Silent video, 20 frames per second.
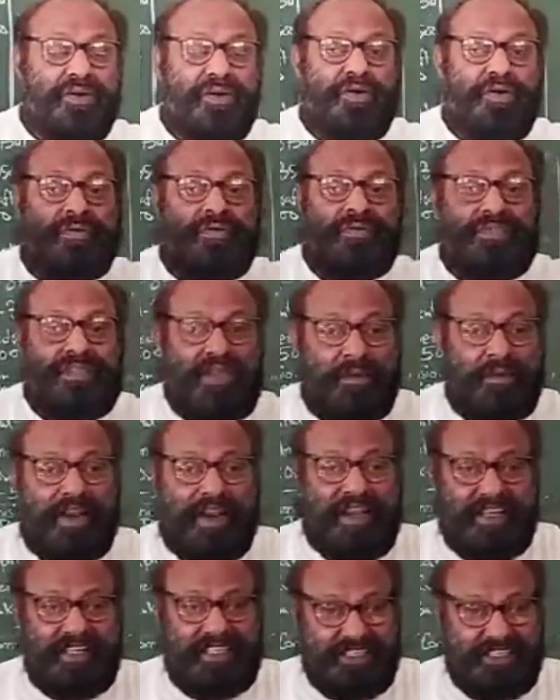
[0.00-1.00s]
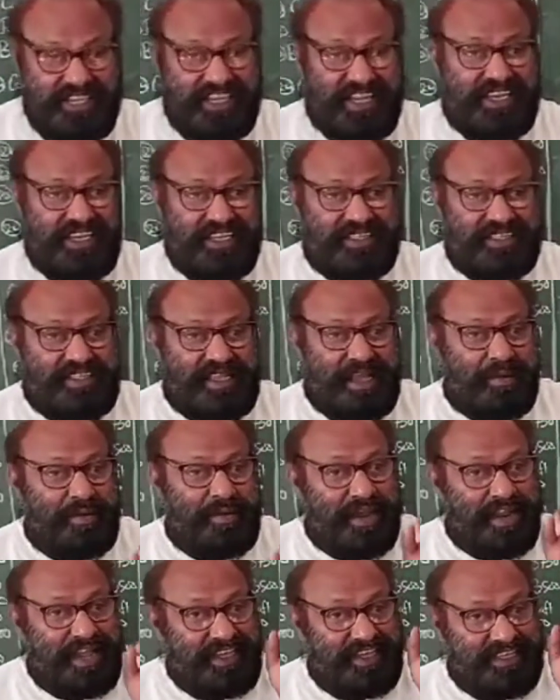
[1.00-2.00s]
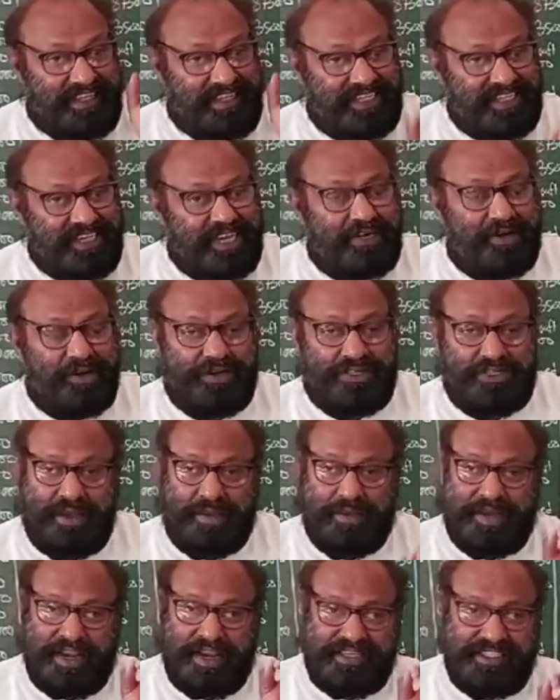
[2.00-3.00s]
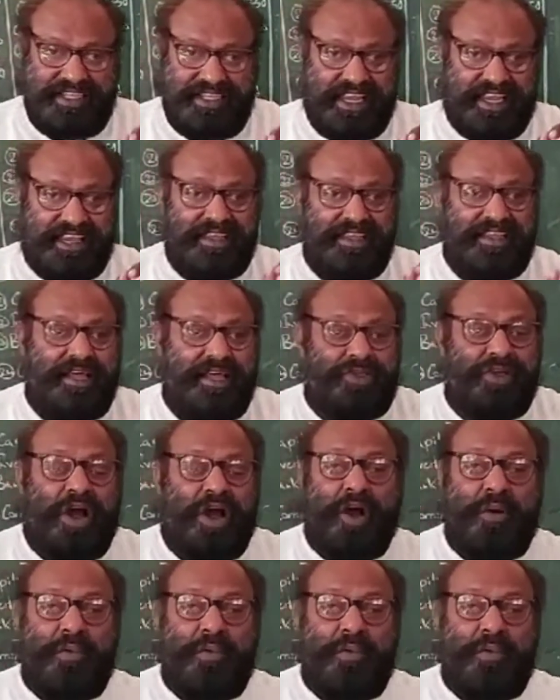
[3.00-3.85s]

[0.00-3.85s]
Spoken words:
So summarization or summarizing.